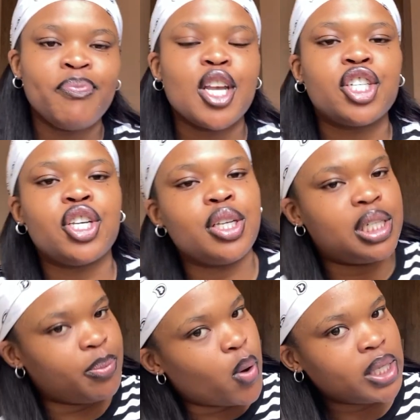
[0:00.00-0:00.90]
She
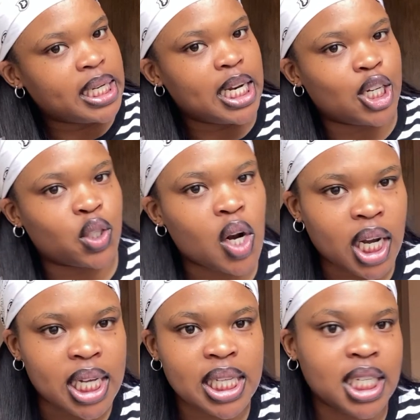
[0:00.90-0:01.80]
puts it in a shot
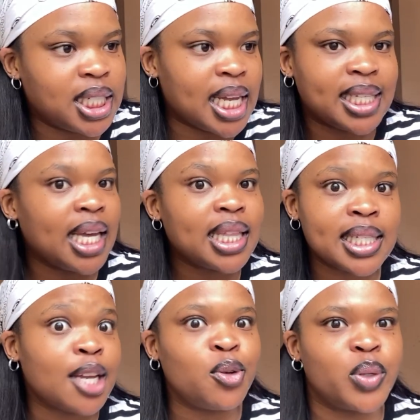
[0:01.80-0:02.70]
glass and she's like, take this
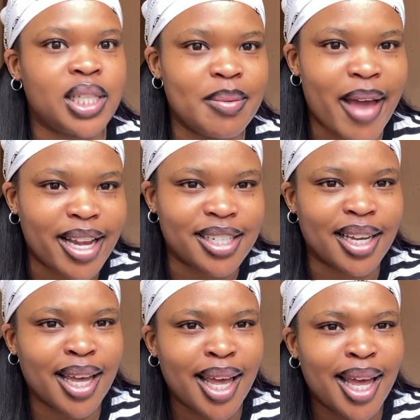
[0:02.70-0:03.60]
and you'll see
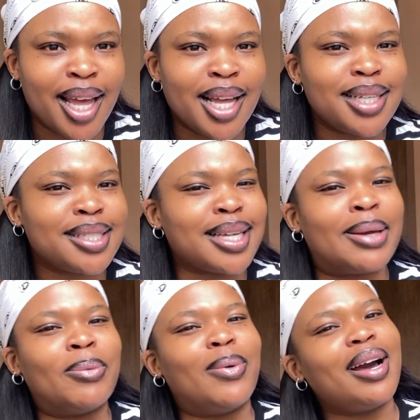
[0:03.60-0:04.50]
magic. I say,
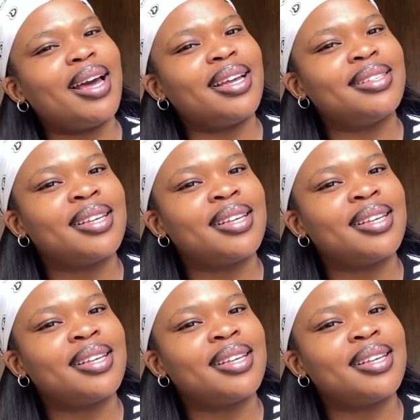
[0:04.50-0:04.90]
what?